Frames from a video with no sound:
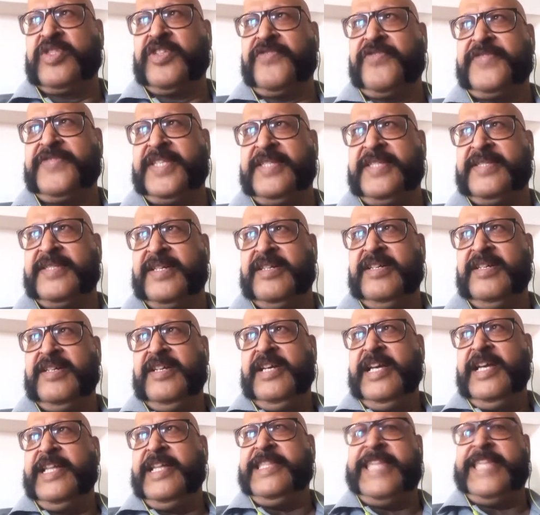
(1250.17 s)
of Caesar.
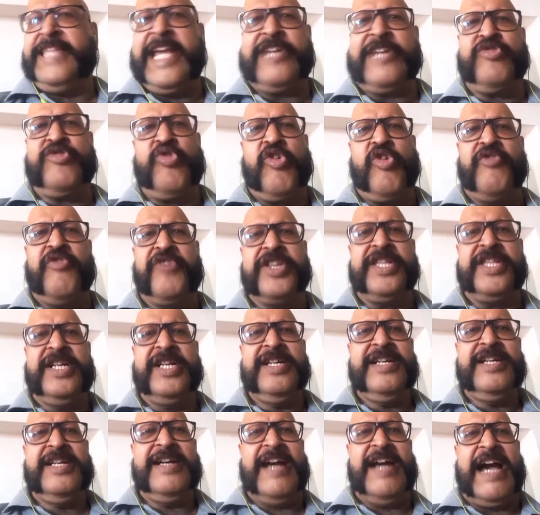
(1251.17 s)
They took over
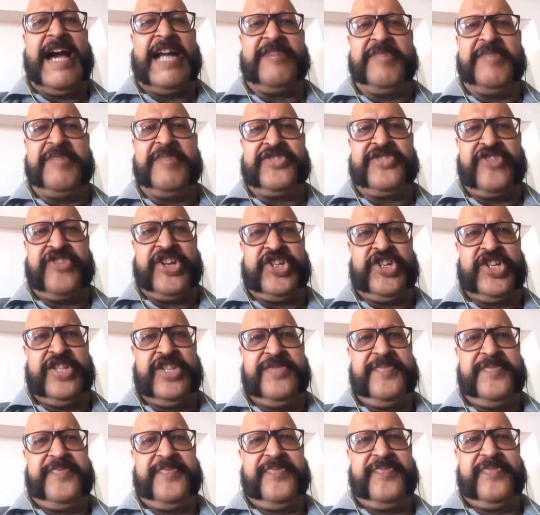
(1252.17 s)
the
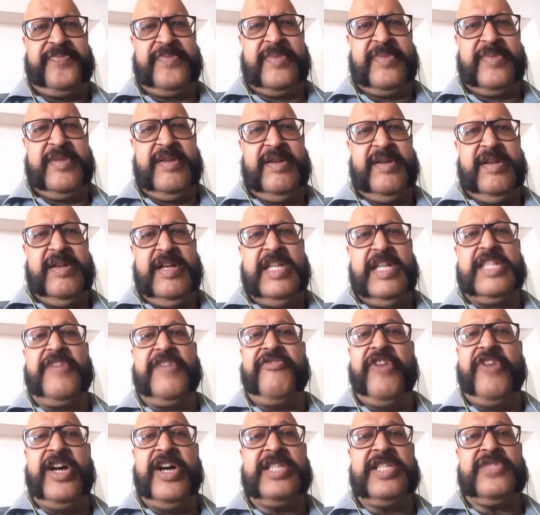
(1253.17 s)
administration. The
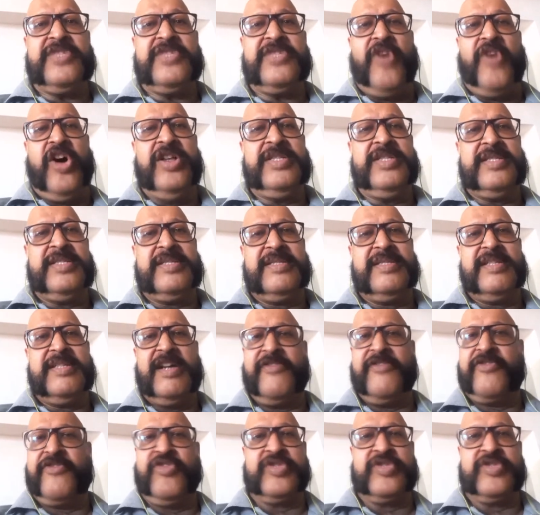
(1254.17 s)
first was,
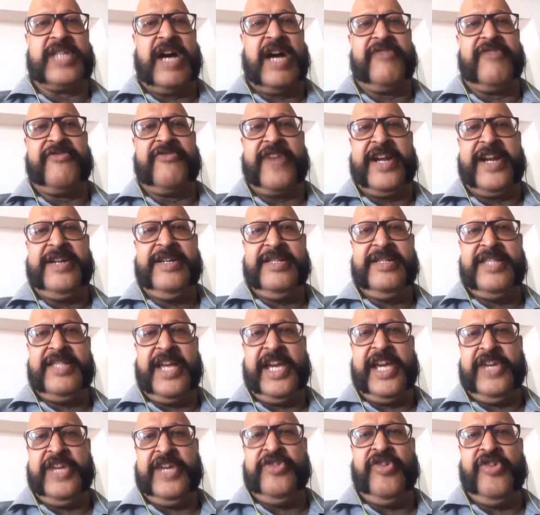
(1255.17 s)
of course, our friend, the
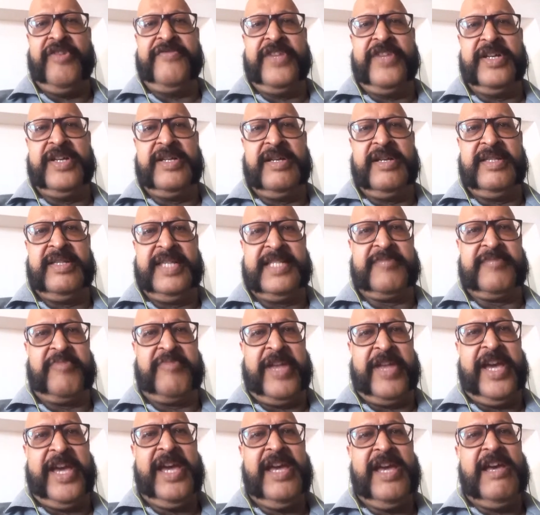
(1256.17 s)
hero of this
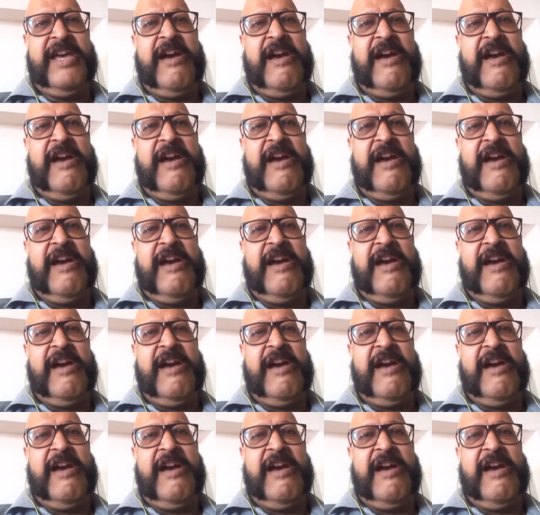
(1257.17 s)
play,